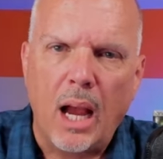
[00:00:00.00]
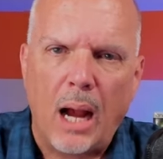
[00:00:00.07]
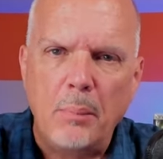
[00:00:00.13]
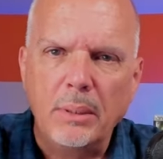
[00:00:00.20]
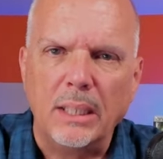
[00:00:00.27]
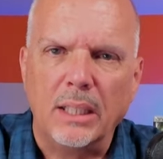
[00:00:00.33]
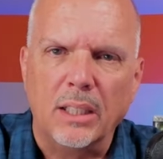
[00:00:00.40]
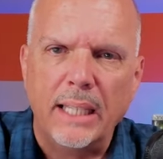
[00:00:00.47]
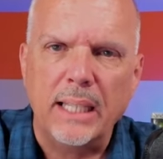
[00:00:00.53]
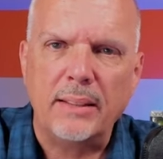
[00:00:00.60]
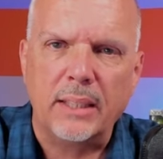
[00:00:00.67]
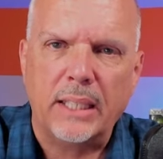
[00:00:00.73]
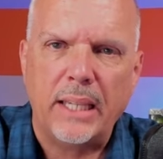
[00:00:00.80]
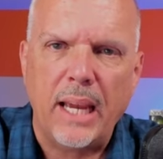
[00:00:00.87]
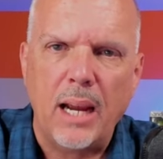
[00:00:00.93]
I'm going to
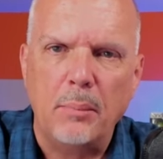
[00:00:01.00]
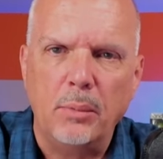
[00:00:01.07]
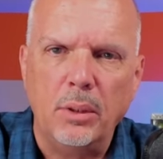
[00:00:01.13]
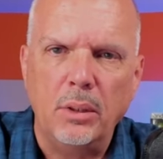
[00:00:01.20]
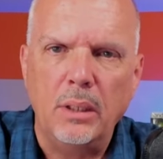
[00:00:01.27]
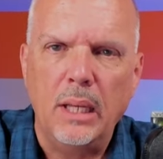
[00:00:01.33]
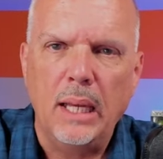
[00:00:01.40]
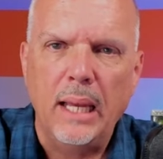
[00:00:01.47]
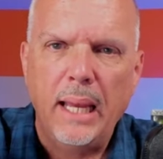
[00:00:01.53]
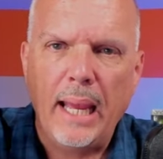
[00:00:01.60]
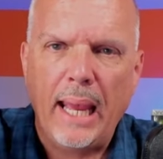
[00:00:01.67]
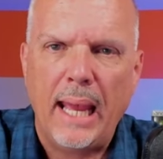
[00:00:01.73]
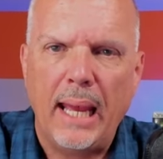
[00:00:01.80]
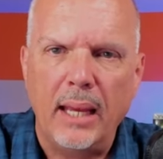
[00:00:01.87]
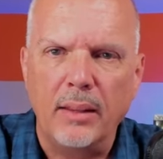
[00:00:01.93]
link the camera
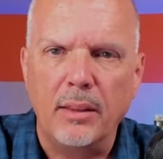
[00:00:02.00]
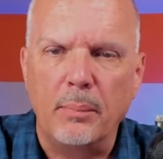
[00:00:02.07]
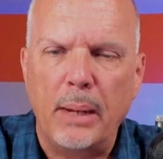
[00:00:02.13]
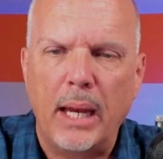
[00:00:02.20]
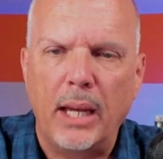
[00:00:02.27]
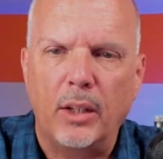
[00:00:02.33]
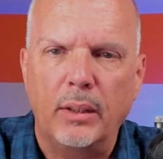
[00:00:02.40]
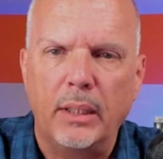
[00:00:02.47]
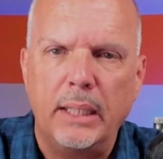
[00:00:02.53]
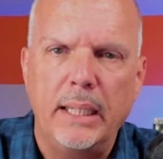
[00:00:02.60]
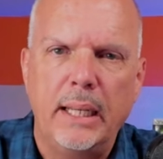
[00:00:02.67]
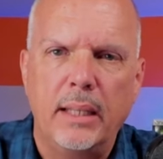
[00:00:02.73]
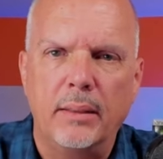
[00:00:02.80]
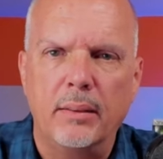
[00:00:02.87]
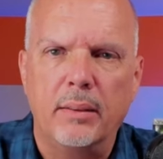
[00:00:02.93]
and the battery
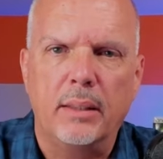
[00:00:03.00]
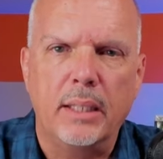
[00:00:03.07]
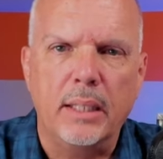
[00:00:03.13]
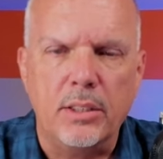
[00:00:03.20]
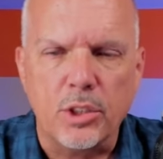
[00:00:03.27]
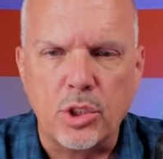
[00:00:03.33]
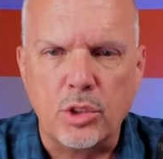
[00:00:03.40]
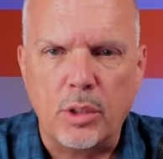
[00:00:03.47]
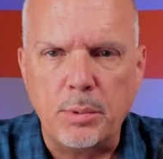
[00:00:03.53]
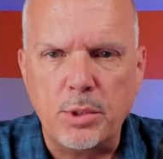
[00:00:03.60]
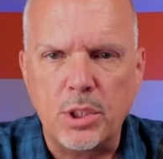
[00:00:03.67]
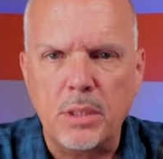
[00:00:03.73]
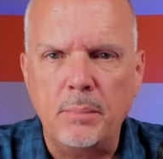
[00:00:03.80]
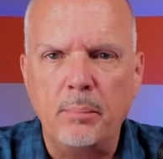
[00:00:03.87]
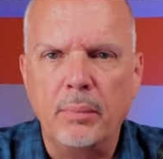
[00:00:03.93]
in the
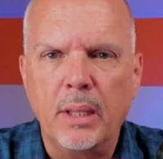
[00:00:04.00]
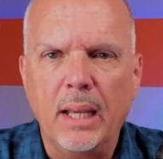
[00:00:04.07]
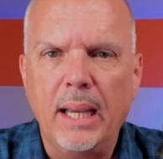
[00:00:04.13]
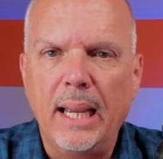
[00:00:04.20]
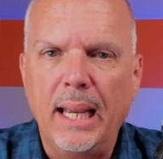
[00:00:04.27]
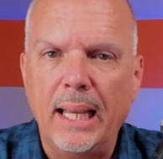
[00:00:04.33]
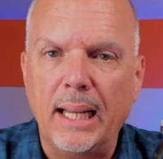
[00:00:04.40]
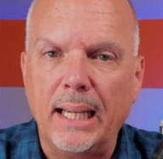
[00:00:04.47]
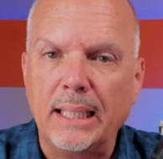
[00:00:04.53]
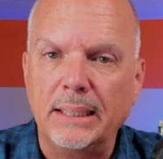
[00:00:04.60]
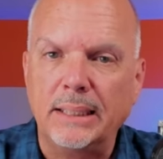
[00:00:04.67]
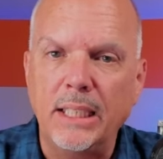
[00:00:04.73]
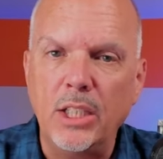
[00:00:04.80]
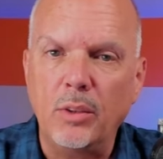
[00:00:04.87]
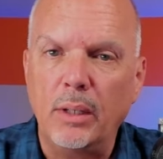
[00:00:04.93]
description. And I
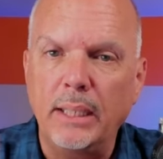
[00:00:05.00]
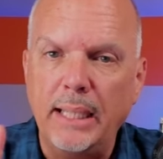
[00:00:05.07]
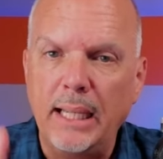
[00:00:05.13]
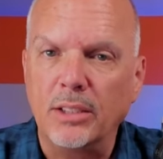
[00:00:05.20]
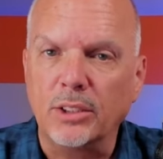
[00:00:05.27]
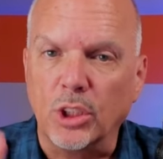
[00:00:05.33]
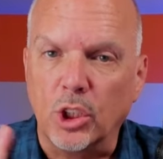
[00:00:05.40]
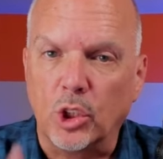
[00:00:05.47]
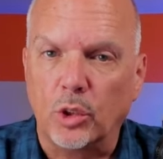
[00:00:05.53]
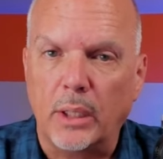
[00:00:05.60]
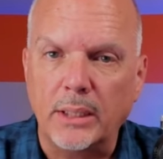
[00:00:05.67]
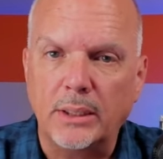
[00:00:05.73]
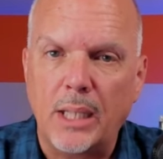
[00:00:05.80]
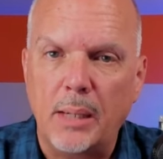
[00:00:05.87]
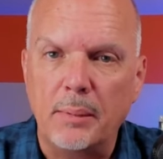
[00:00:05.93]
can tell you right now is a
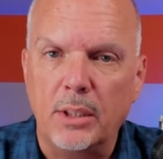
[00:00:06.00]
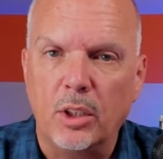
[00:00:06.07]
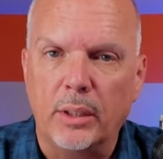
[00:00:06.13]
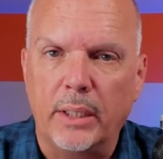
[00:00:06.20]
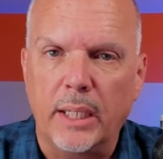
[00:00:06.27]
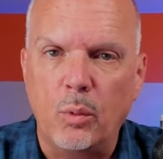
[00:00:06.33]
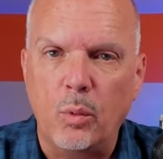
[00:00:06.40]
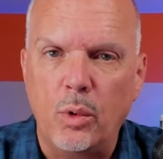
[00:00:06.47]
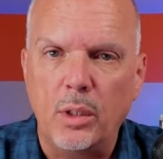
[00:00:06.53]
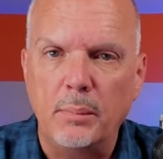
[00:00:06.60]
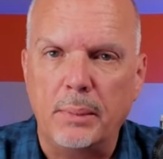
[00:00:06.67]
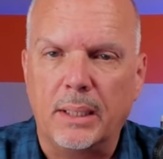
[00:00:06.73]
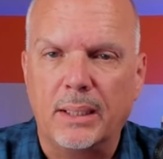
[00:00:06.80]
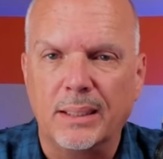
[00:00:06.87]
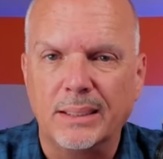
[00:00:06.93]
great time to go get
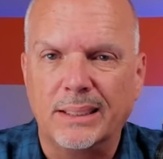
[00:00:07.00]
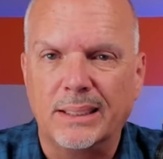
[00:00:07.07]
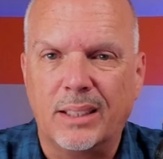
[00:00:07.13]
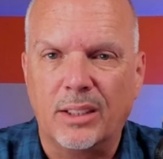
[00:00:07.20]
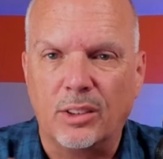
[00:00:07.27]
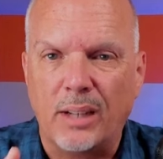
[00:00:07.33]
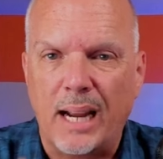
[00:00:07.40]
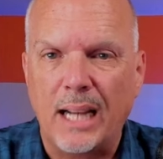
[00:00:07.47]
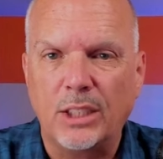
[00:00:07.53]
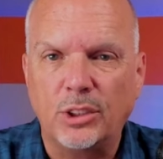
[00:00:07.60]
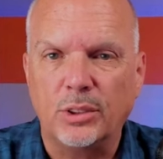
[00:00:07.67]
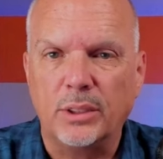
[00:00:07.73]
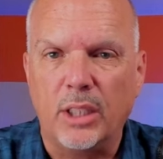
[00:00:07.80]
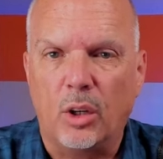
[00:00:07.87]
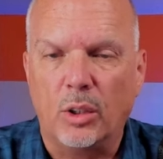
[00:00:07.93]
one because they're
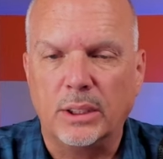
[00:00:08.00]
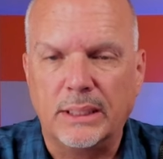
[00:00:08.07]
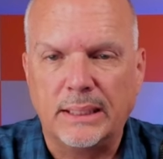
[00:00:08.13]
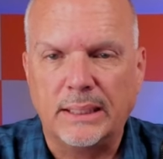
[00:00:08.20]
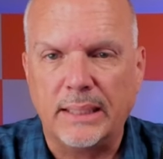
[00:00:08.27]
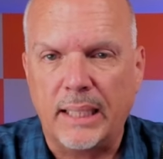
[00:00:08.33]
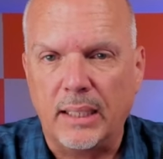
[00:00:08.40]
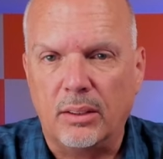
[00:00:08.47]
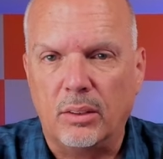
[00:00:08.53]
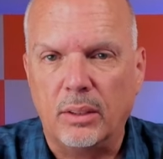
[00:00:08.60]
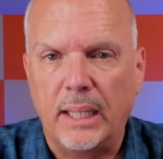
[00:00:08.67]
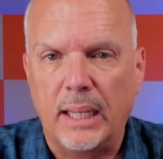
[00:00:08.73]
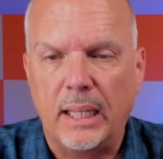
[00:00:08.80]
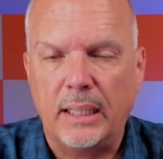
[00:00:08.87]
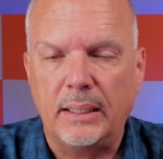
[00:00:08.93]
actually on
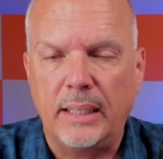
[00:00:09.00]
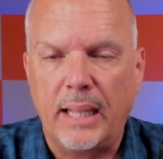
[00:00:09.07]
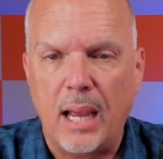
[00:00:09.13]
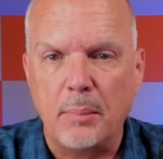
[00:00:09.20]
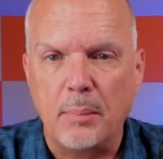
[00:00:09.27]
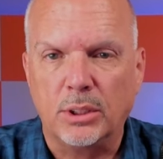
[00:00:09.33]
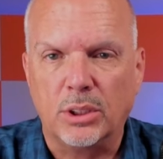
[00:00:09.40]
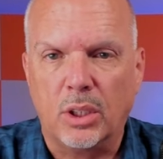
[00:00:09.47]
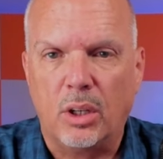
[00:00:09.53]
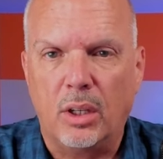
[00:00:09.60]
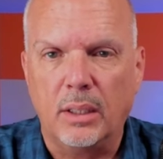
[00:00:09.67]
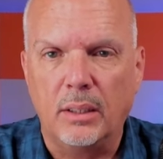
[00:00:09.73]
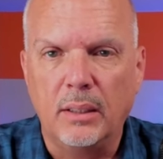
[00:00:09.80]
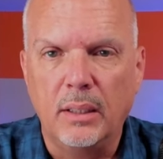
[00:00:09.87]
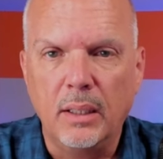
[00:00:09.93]
sale on
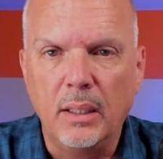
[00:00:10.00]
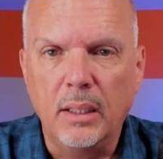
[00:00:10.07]
Amazon